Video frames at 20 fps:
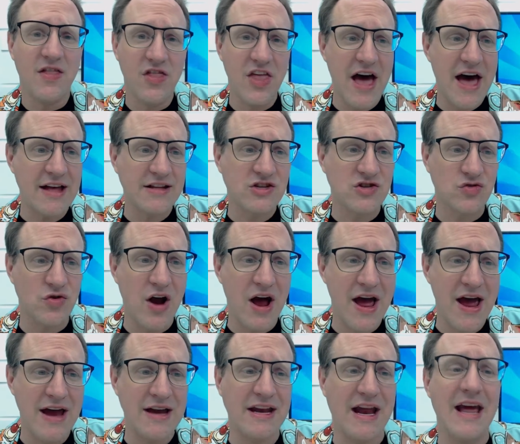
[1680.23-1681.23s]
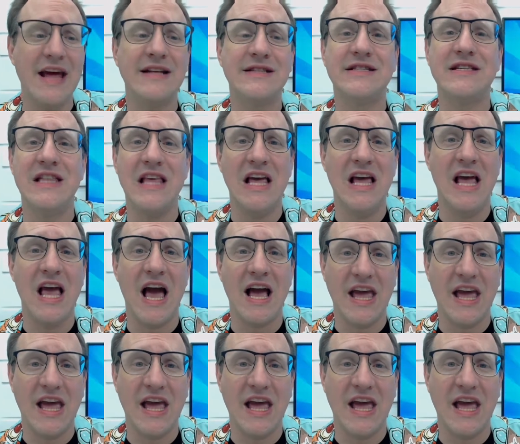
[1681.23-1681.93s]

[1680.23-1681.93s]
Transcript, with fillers: That's right, it's the